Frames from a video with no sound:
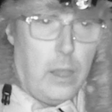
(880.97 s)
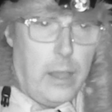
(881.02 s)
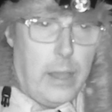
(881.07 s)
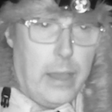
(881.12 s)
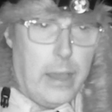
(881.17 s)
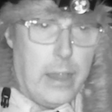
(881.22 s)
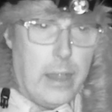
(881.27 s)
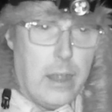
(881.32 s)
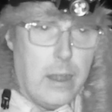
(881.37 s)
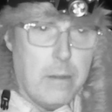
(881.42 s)

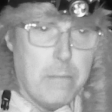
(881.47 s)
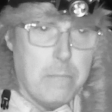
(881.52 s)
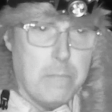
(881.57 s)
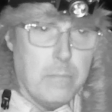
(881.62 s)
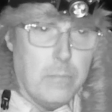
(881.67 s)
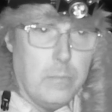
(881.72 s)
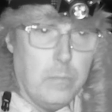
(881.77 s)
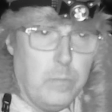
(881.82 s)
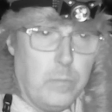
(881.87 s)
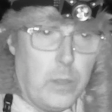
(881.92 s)

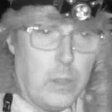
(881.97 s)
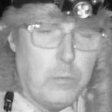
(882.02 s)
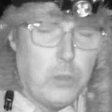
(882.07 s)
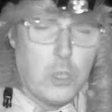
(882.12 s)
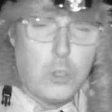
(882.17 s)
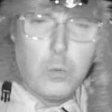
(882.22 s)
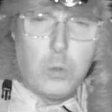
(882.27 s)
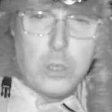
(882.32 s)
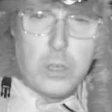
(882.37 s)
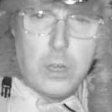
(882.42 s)
um, I'm
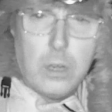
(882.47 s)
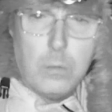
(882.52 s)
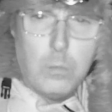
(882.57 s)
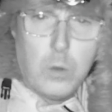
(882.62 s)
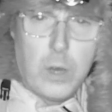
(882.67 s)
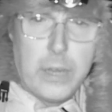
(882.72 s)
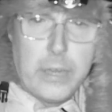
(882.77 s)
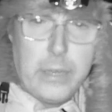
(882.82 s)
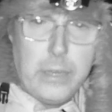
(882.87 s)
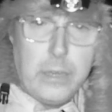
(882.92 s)
just wondering
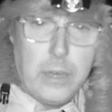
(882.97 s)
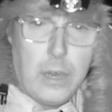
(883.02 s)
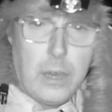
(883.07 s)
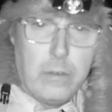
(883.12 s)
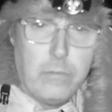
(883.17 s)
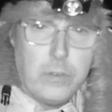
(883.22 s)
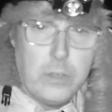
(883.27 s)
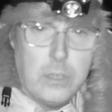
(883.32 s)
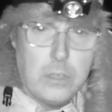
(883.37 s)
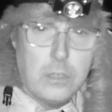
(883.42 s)
why you
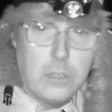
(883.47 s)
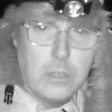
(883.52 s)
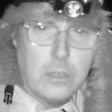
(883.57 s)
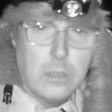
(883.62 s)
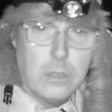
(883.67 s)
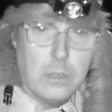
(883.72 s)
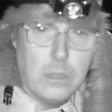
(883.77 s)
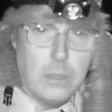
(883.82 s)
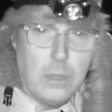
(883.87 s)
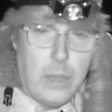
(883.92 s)
haven't
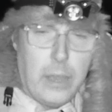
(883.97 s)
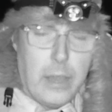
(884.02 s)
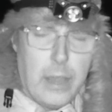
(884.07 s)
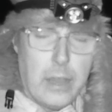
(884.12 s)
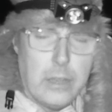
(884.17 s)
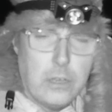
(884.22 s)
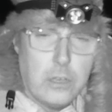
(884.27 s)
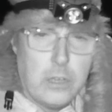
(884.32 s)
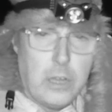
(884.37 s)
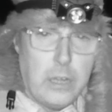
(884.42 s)

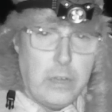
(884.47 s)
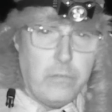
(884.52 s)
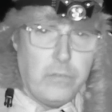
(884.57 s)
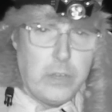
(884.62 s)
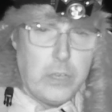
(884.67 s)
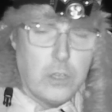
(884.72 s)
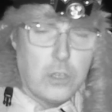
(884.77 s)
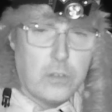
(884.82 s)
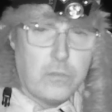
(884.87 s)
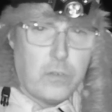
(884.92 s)
uh, done any
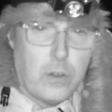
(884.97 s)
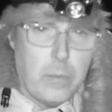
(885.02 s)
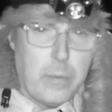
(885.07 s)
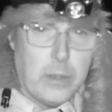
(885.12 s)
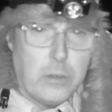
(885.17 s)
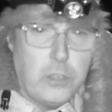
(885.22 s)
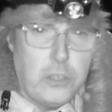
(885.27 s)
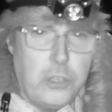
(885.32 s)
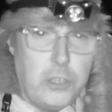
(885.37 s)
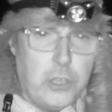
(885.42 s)
videos for
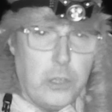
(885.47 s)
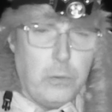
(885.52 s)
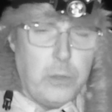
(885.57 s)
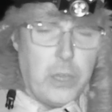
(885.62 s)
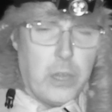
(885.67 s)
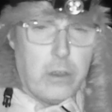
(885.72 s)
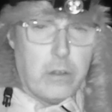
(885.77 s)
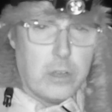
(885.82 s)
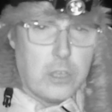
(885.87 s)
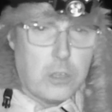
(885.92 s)
about two
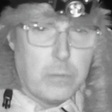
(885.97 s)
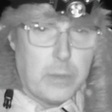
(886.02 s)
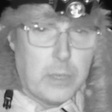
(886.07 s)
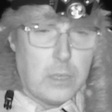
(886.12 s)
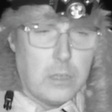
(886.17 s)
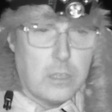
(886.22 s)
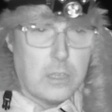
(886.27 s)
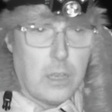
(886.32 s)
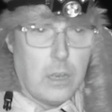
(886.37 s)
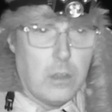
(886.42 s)
years or something,
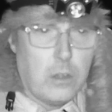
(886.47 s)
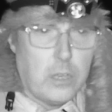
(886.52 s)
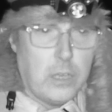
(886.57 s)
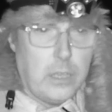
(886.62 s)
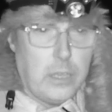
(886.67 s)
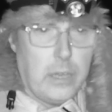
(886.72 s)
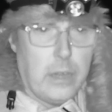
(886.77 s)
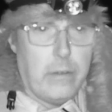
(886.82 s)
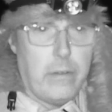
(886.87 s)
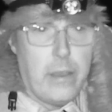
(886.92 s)
because I looked
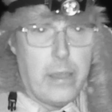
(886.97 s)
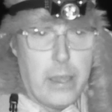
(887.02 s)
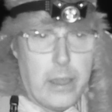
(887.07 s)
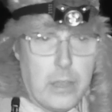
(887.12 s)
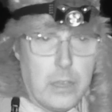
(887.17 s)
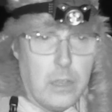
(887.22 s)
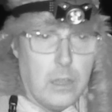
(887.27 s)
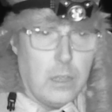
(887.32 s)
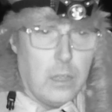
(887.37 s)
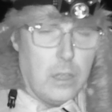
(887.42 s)
at your,
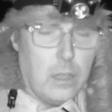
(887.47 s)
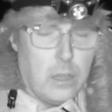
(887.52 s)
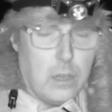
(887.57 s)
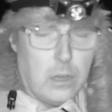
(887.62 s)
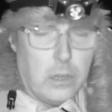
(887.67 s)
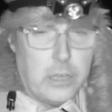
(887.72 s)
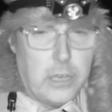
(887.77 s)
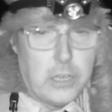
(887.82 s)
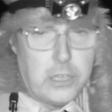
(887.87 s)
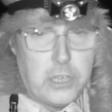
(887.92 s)
uh,
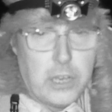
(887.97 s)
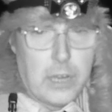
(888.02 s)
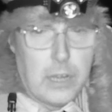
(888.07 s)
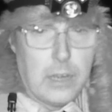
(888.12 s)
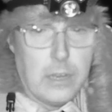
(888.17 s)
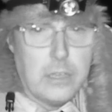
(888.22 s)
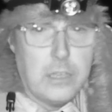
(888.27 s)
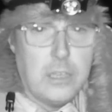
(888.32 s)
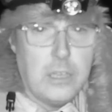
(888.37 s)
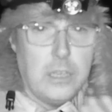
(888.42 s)
on your
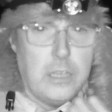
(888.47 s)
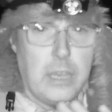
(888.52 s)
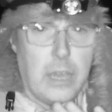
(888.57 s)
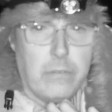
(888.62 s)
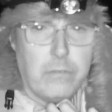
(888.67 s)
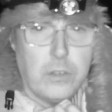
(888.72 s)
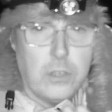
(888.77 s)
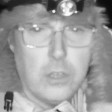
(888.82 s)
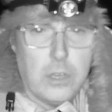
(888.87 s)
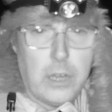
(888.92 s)
channel it says you
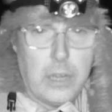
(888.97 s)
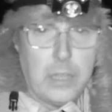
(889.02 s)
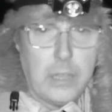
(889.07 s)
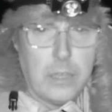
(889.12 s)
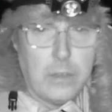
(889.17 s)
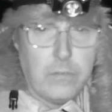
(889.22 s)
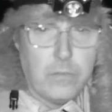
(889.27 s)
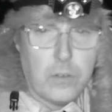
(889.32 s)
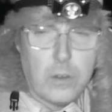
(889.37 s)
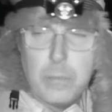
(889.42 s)
haven't done
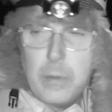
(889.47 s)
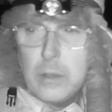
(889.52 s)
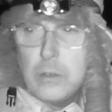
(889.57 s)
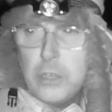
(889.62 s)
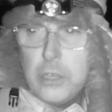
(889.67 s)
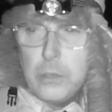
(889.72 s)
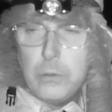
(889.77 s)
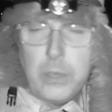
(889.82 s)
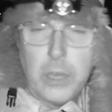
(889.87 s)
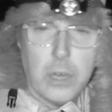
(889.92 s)
anything for
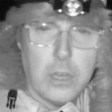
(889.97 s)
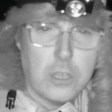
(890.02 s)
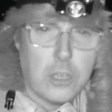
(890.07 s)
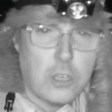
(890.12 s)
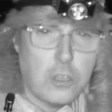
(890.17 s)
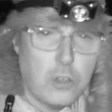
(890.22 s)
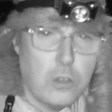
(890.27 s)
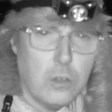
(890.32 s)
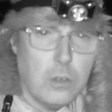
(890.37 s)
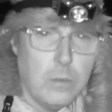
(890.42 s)
about two years
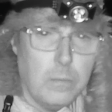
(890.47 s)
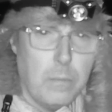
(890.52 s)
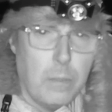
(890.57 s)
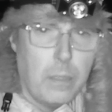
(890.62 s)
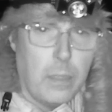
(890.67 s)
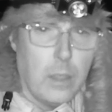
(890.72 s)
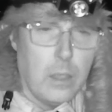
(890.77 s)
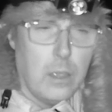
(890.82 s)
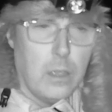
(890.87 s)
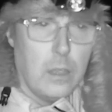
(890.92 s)
or so.
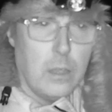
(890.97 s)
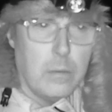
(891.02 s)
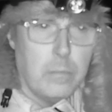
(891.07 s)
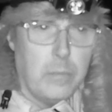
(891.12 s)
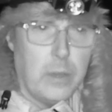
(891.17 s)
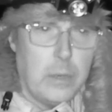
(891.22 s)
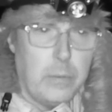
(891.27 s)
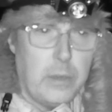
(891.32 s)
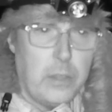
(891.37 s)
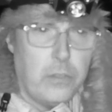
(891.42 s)

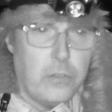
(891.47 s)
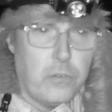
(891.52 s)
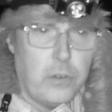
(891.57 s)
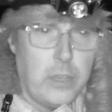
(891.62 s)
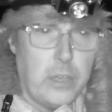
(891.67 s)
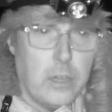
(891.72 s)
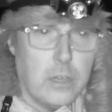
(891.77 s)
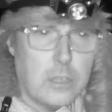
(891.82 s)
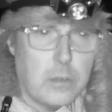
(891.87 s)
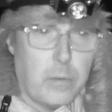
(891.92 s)
Maybe been
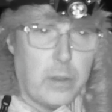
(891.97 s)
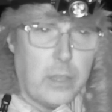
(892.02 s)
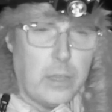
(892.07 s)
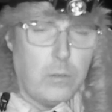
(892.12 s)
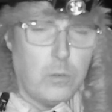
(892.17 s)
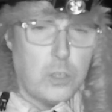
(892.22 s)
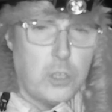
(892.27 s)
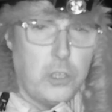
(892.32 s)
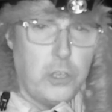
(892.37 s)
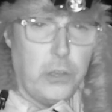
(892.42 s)
three years, or I think it was